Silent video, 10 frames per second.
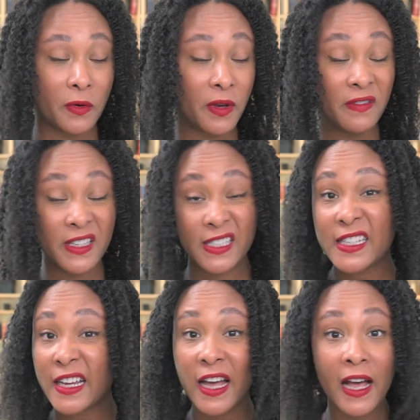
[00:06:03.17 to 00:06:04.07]
So if this is
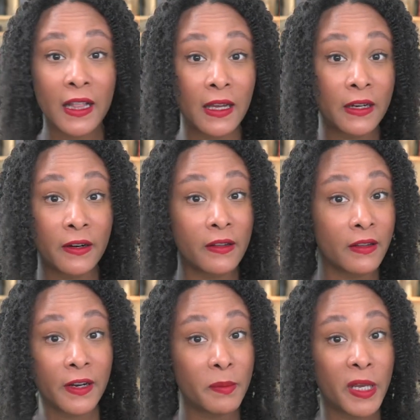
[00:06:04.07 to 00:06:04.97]
like Highlander and
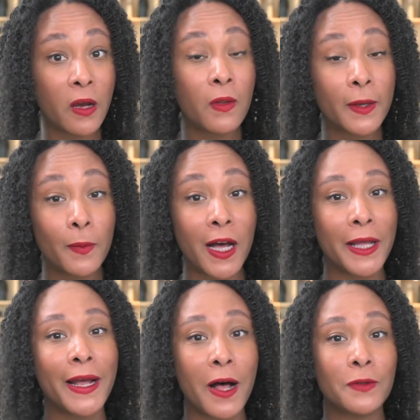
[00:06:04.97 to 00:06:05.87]
there can be only
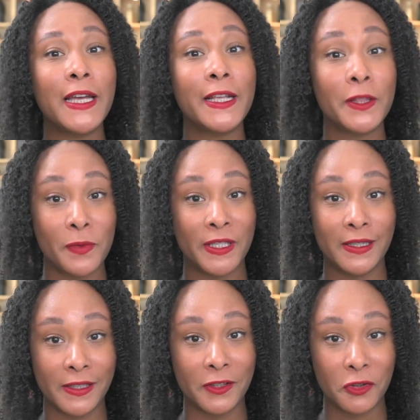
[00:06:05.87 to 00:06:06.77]
one, I'll take the
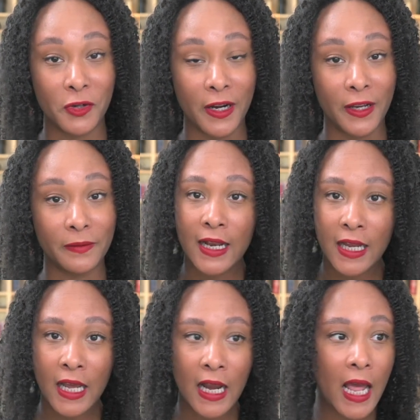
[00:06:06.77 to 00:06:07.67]
resistance training. And
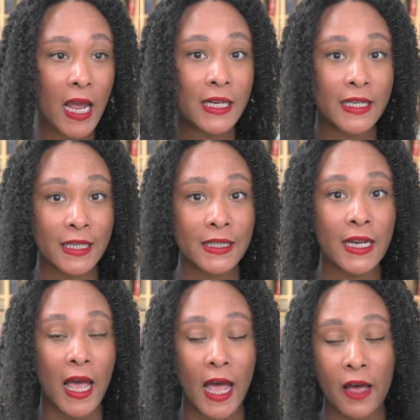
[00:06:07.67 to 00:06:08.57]
again, it
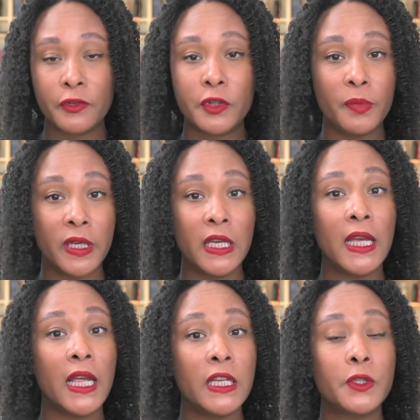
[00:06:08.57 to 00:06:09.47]
doesn't have to
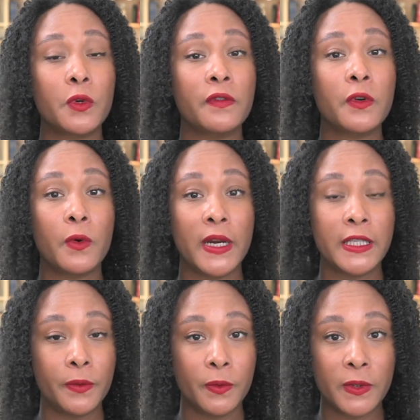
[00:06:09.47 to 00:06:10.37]
be any sort of
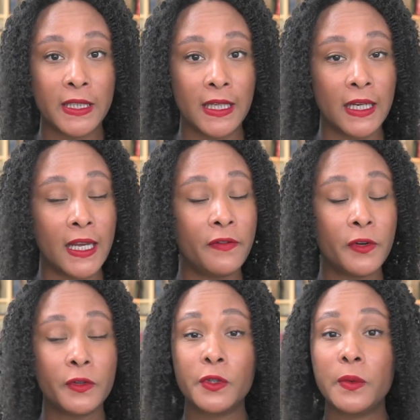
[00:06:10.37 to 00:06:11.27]
crazy routine. If
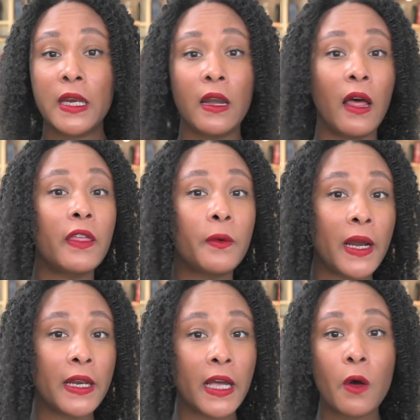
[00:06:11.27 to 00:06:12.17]
you're doing nothing
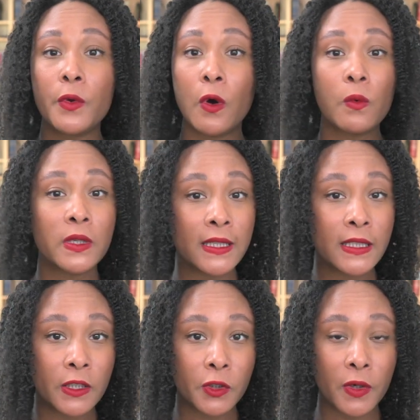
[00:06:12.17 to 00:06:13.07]
right now, no
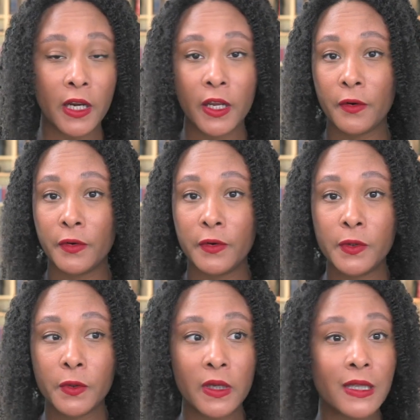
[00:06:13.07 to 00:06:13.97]
resistance training, you're new
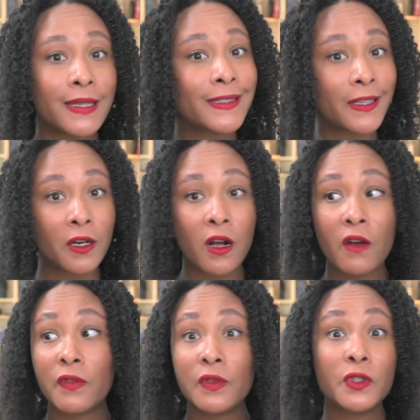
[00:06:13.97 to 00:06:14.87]
to it, start
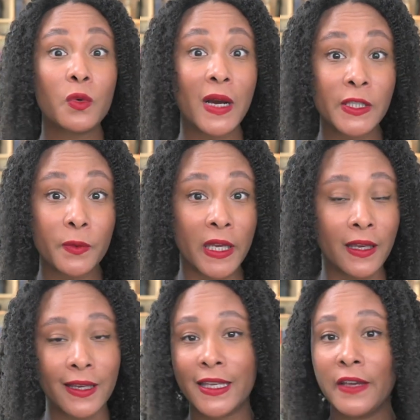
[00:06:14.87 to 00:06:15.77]
off twice a
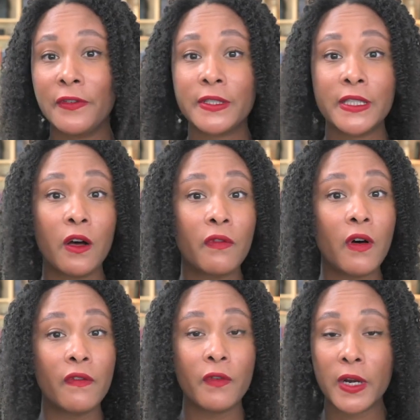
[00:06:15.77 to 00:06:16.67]
week. Give yourself
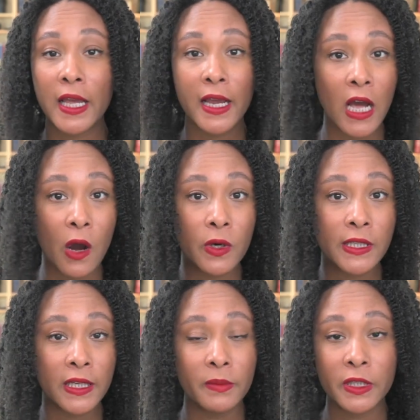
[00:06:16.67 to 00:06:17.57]
48
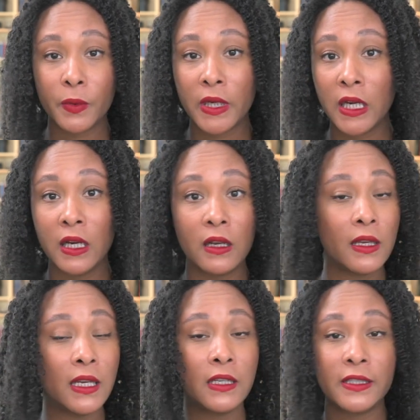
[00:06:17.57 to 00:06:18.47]
hours in between
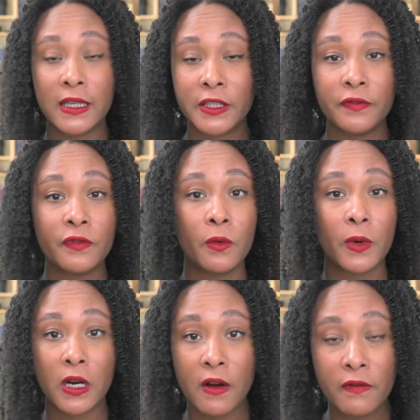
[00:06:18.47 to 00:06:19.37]
each session for
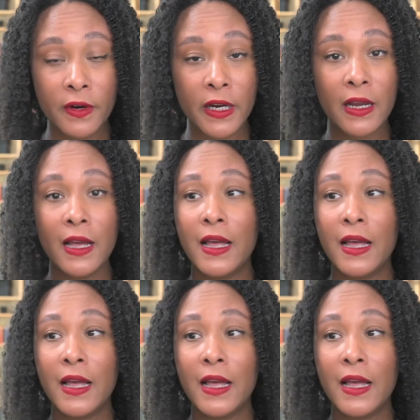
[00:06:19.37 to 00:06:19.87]
recovery.